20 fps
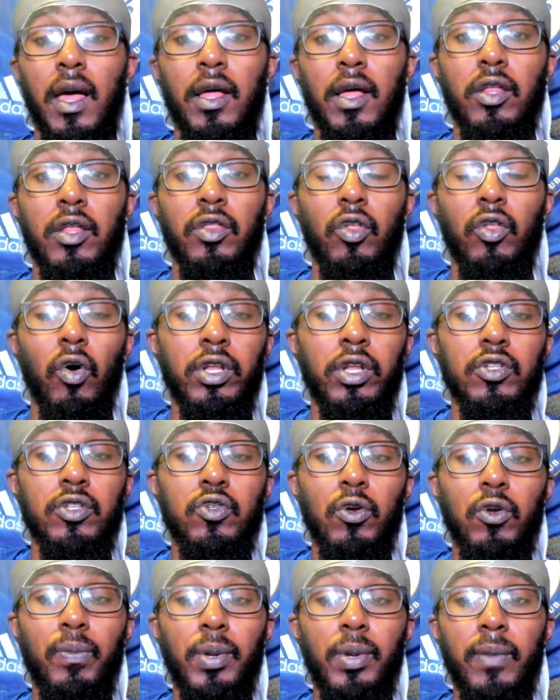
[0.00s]
The only 2
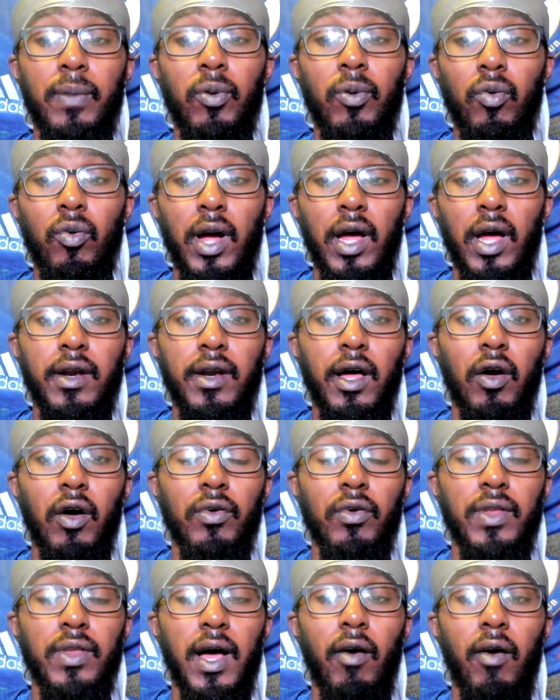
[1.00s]
people right now that
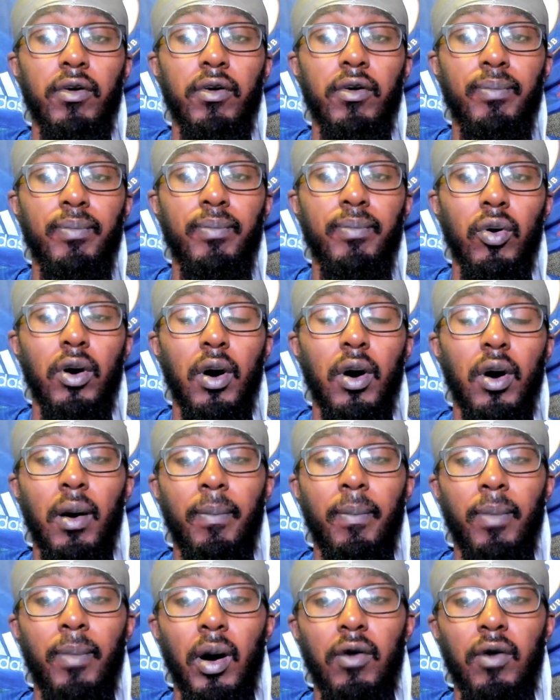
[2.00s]
I would put
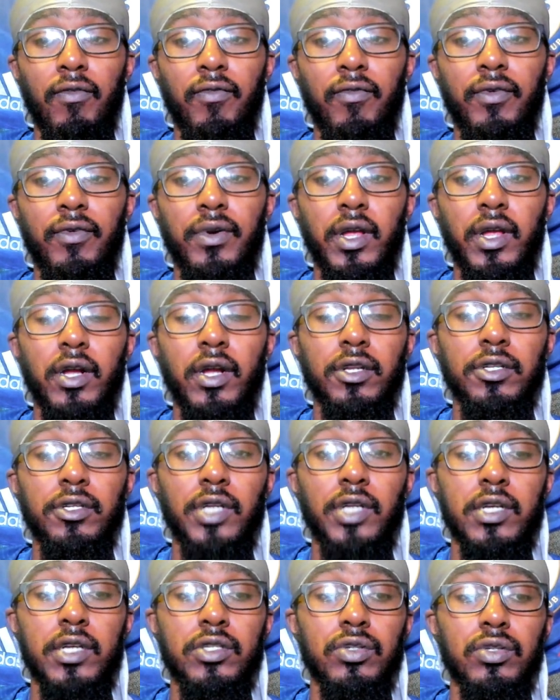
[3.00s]
above Nicolas
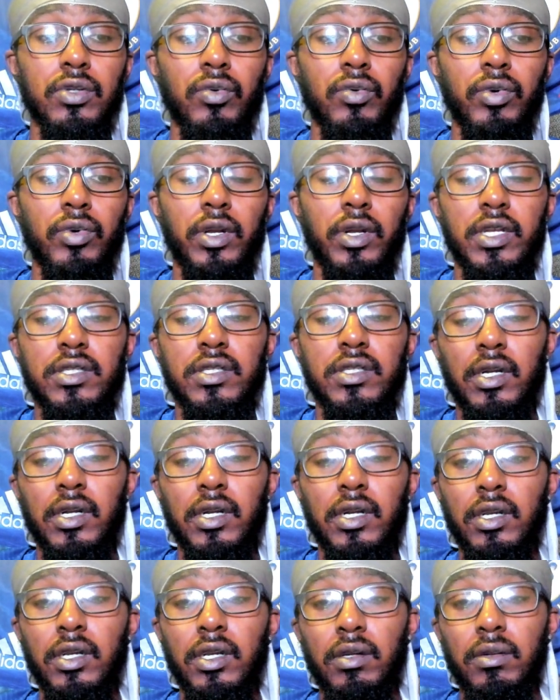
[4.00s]
Jackson
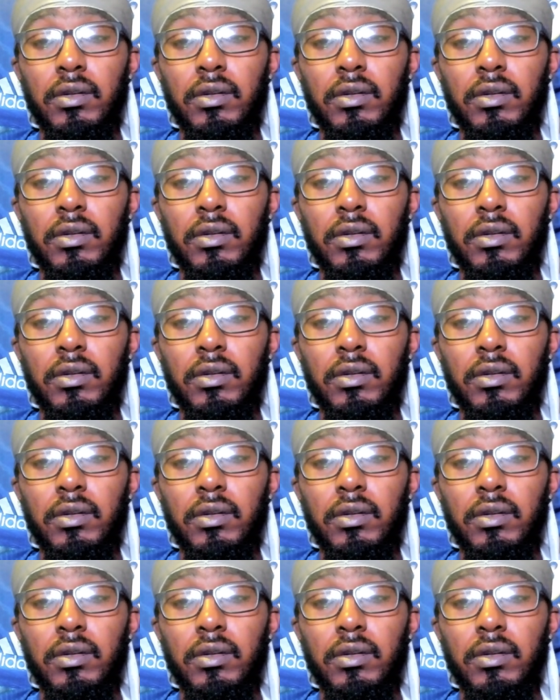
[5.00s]
realistically